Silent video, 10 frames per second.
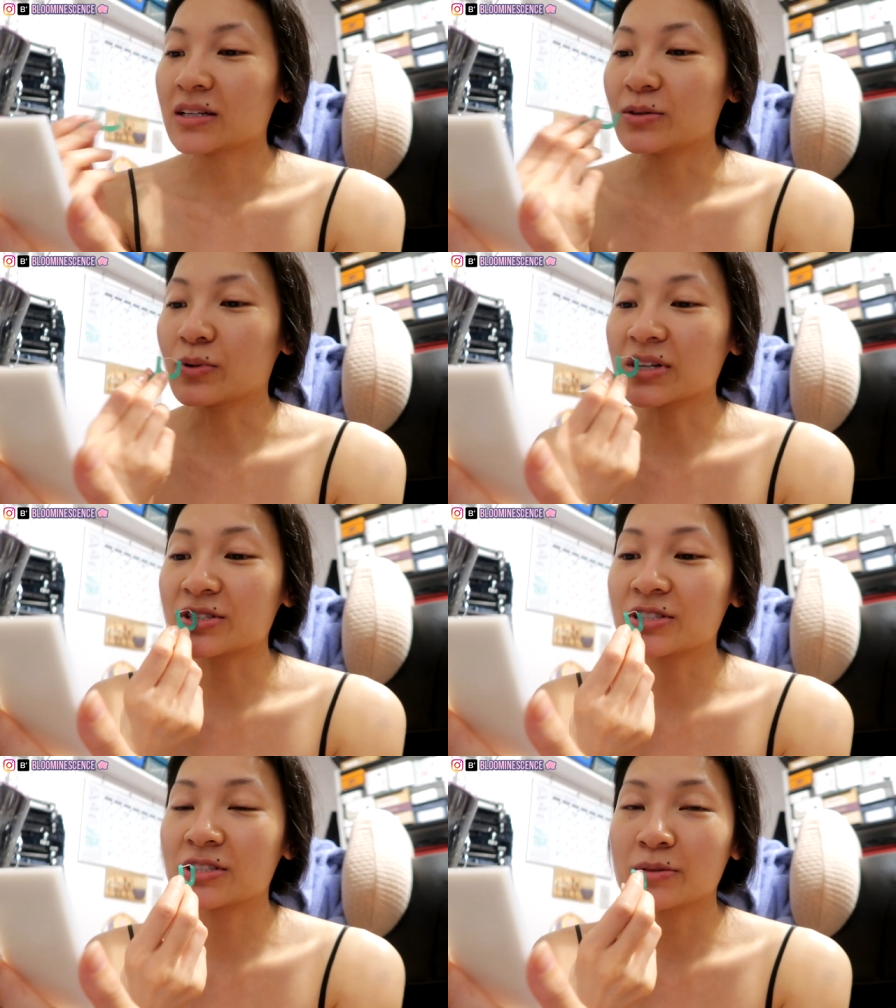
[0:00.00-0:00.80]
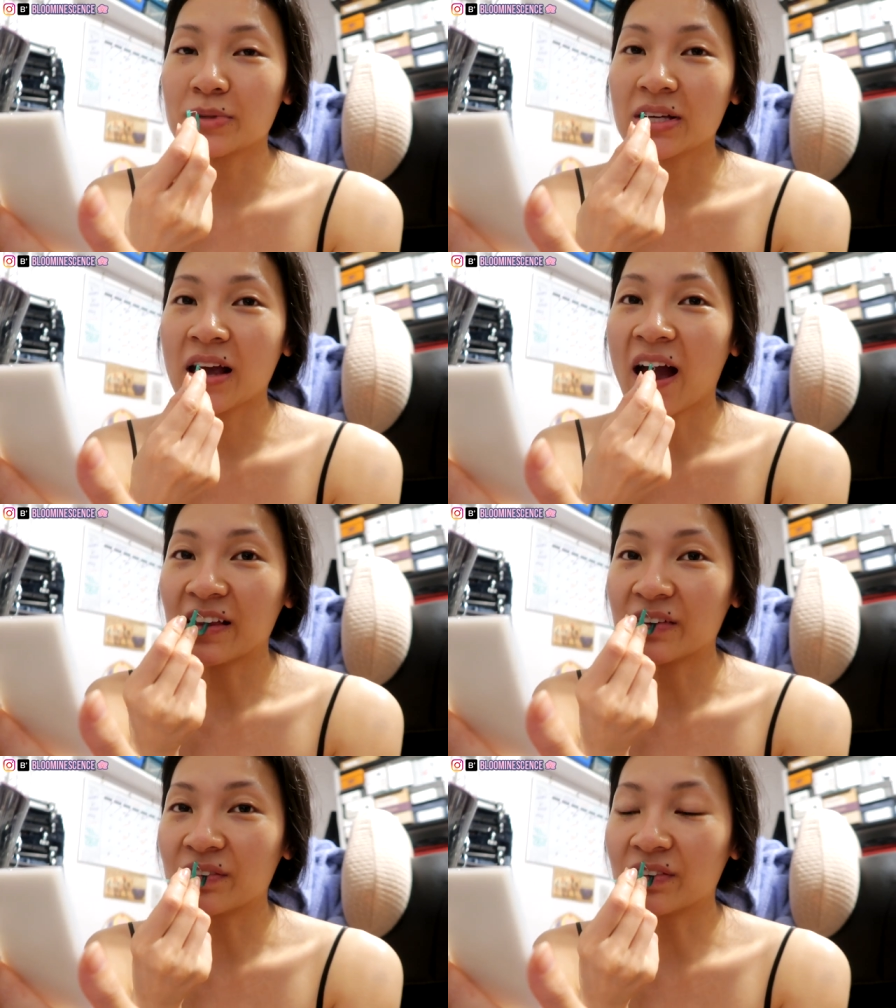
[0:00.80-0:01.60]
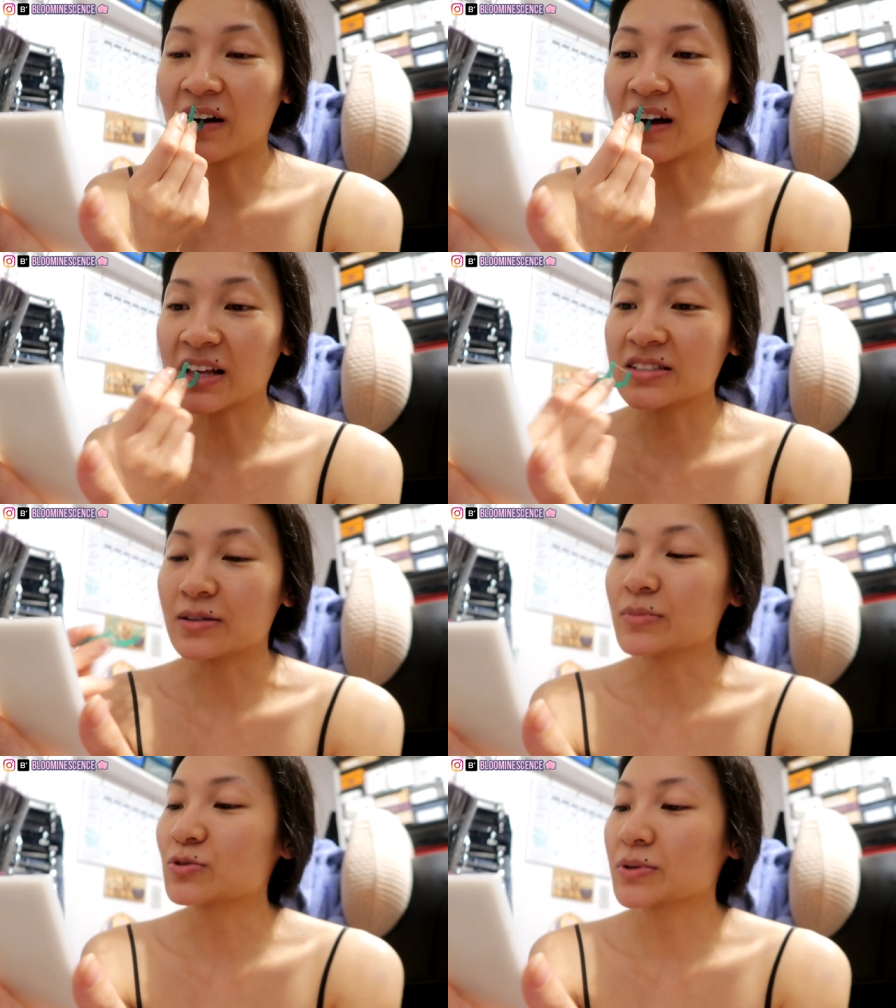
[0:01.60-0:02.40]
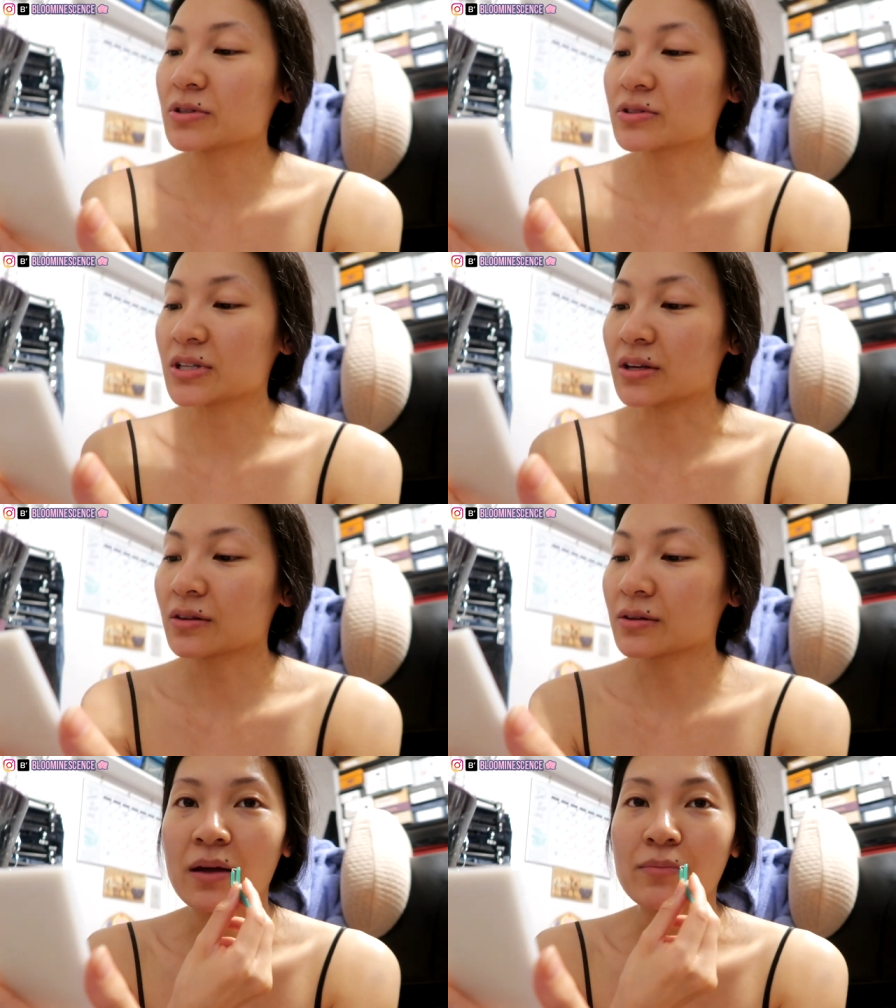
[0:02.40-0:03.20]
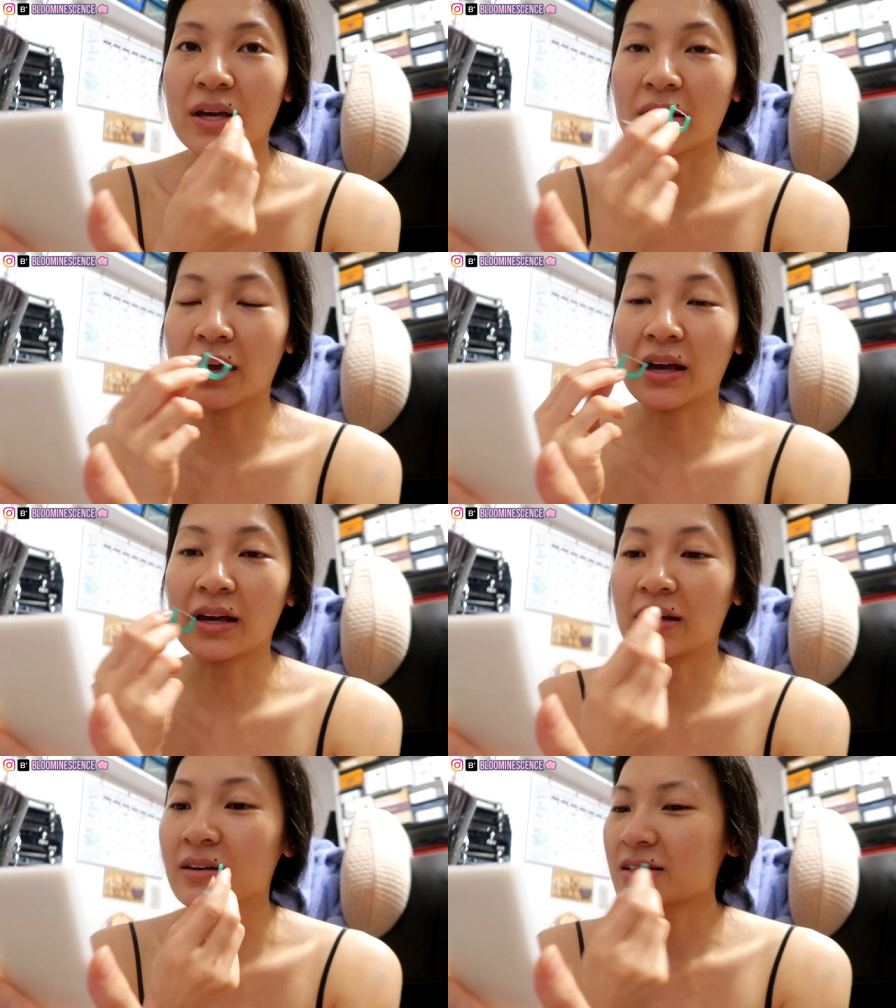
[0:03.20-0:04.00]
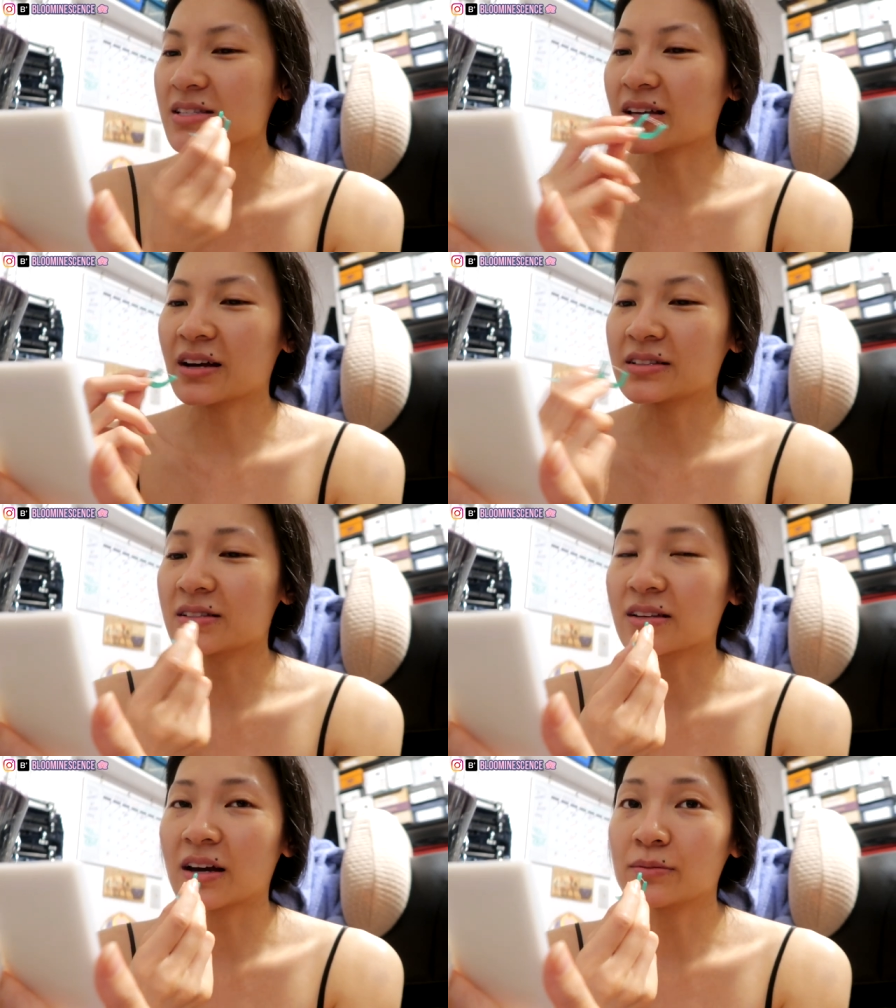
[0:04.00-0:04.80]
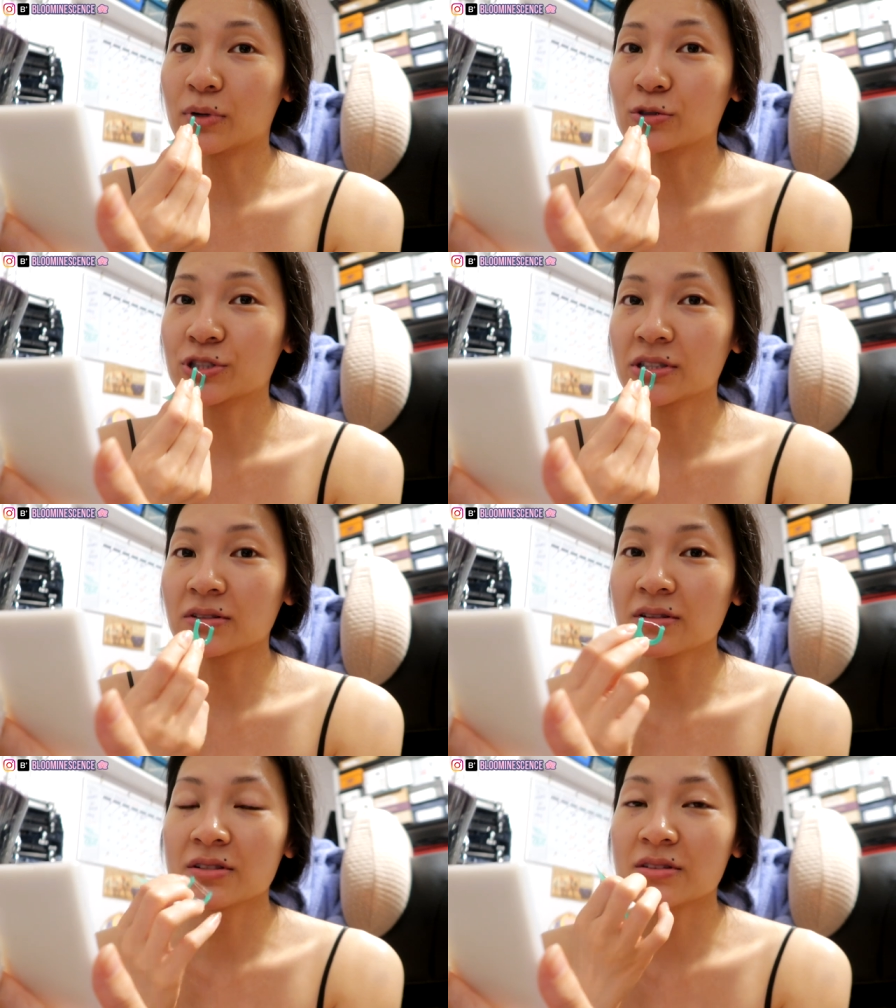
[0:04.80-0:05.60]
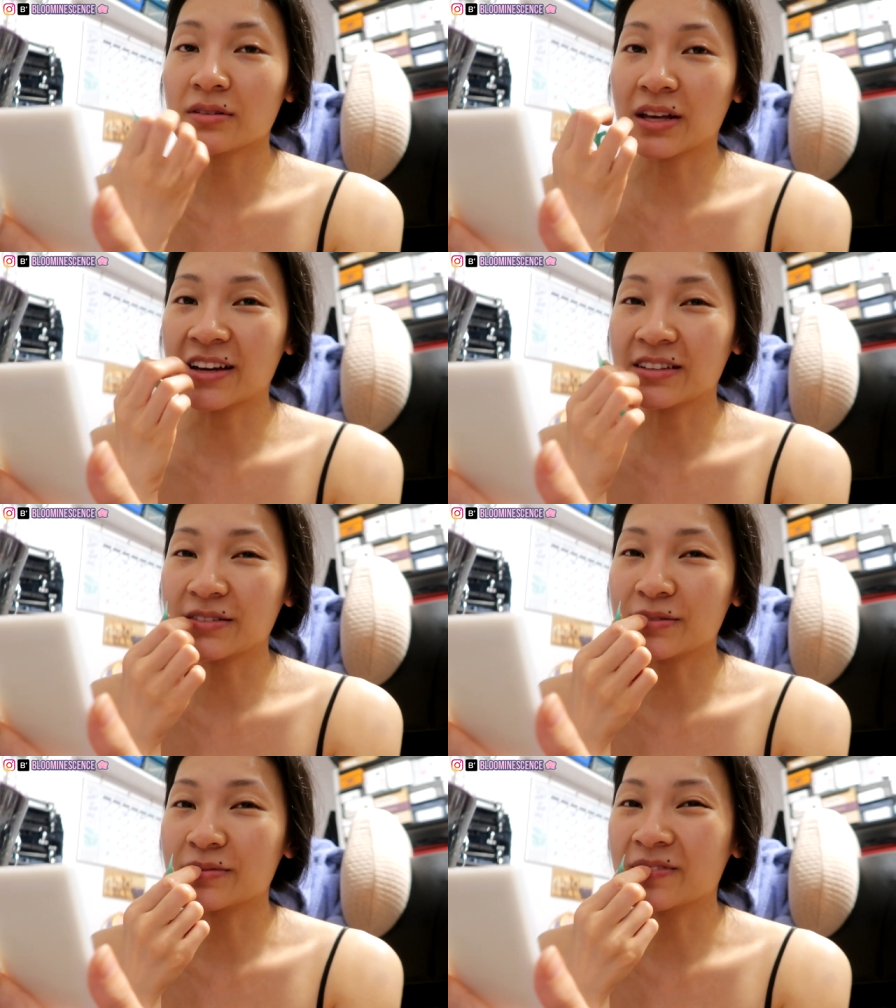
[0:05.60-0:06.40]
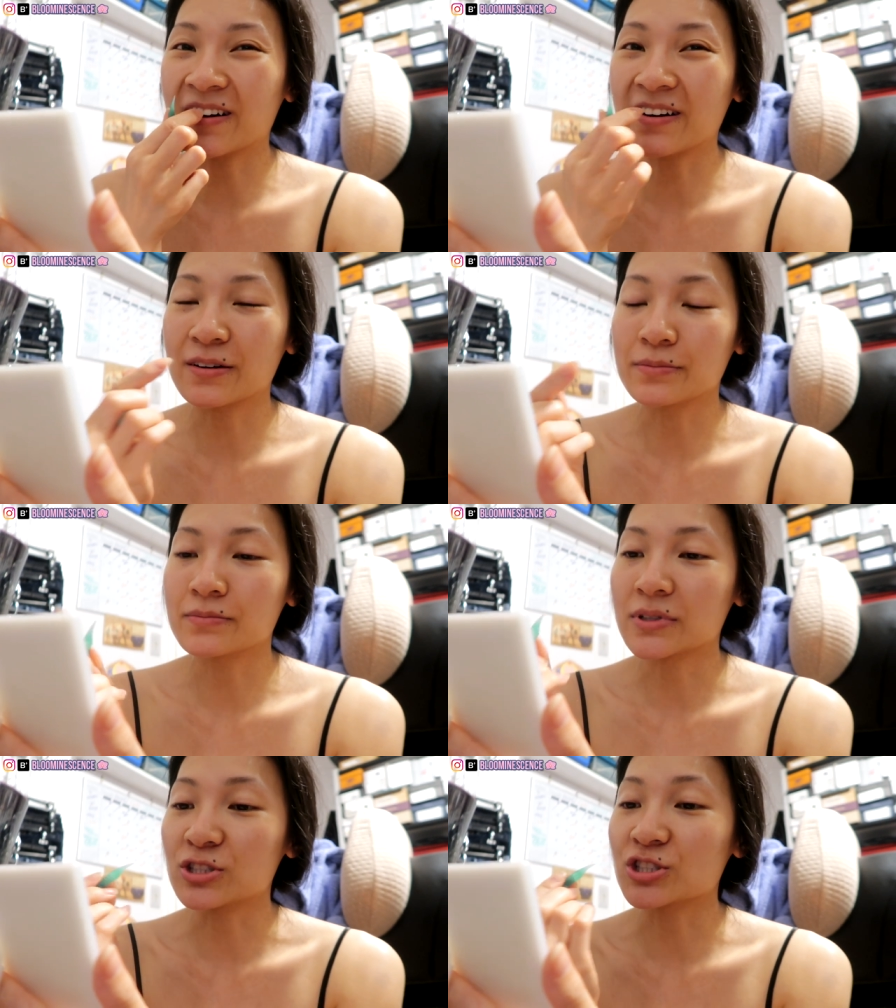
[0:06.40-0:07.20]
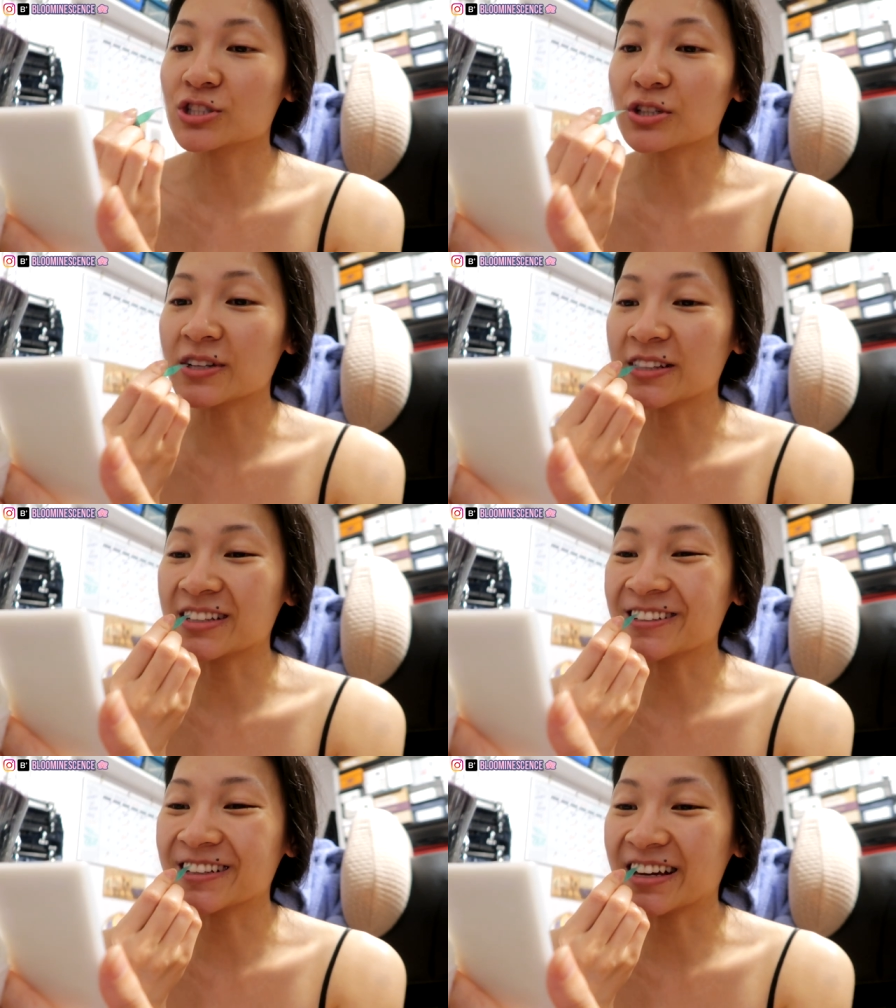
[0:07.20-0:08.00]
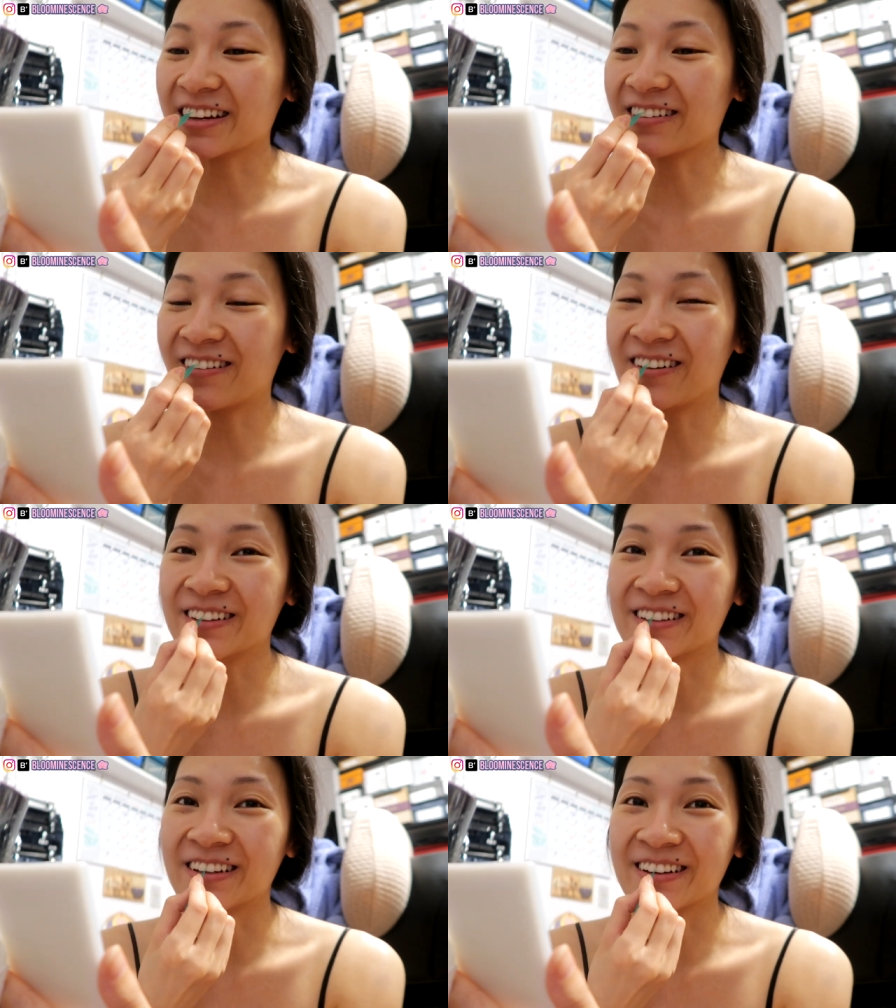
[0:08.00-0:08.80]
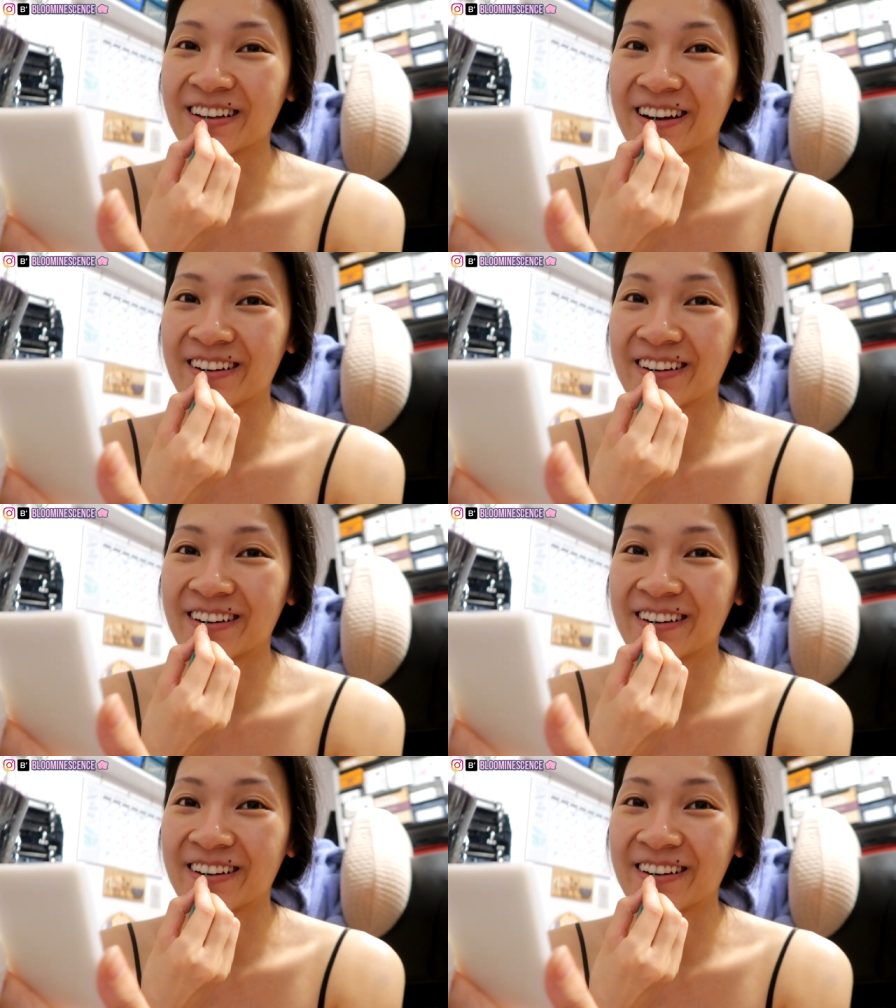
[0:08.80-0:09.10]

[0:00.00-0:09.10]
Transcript: you want to shimmy the floss in between your teeth and make a side-to-side -side motion so that you are ensuring that you're getting all the gunk